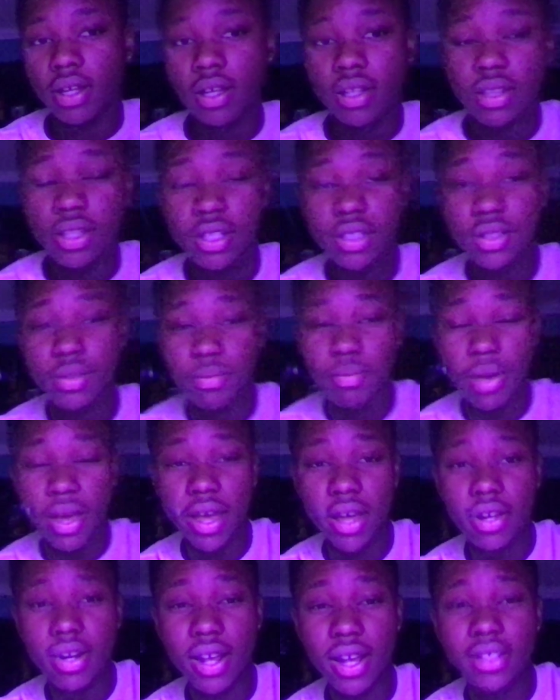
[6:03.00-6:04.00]
this
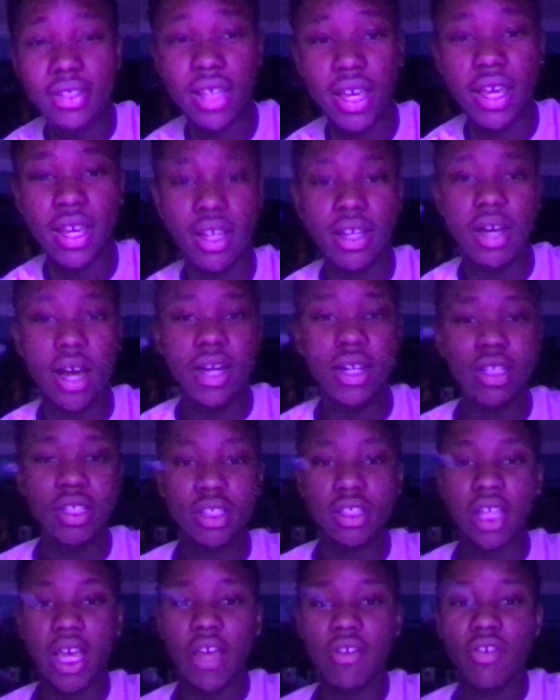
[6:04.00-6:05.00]
man has ate. I just
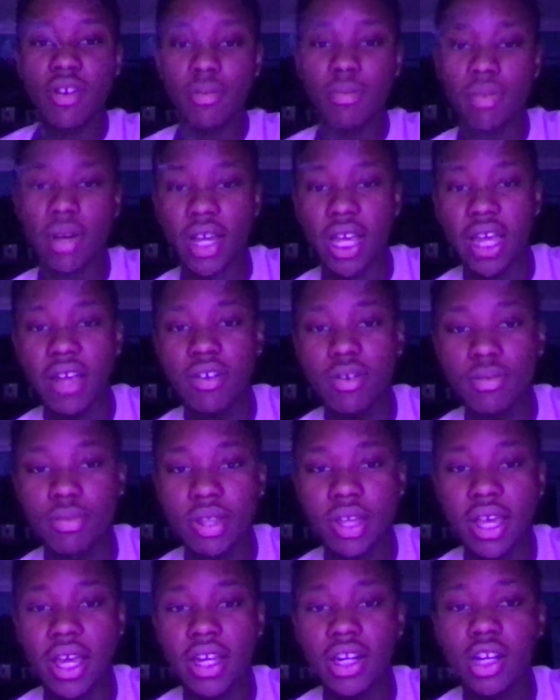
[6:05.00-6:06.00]
gave him. I gave him
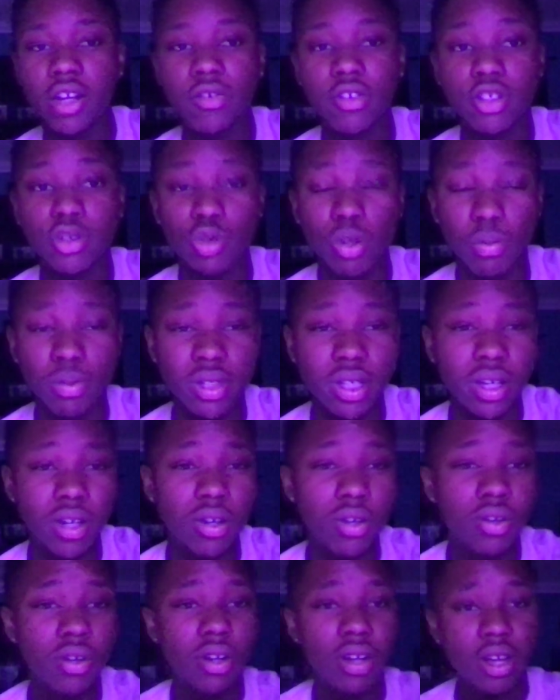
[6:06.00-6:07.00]
the end of a sweet
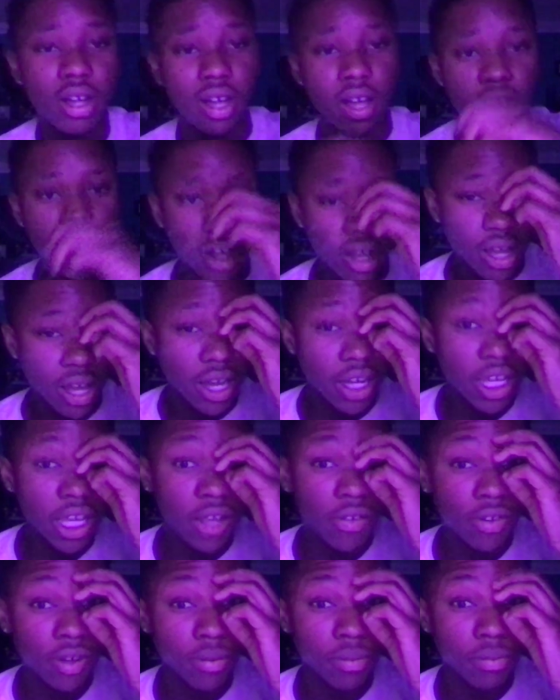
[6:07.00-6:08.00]
potato. I
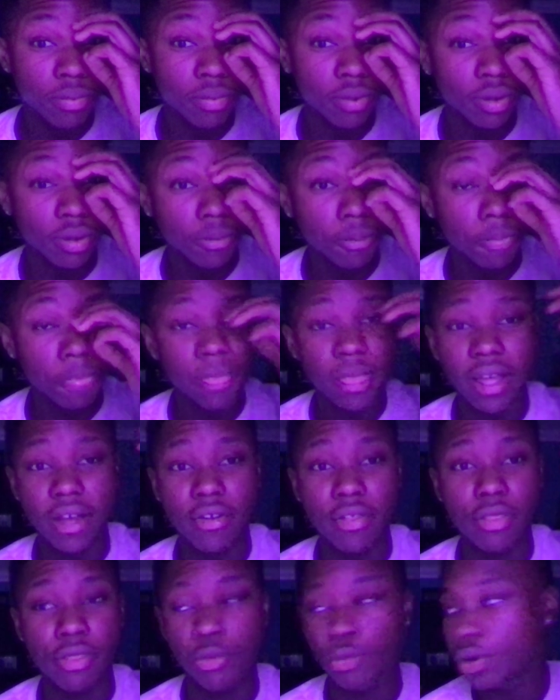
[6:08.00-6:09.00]
gave him like
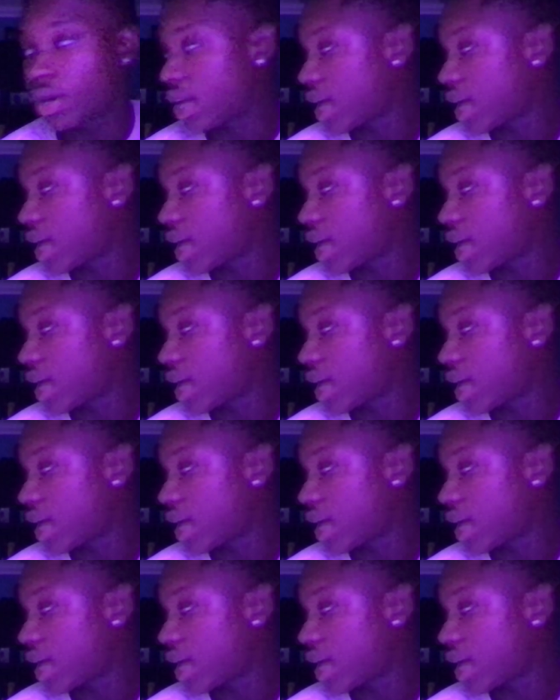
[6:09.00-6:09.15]
three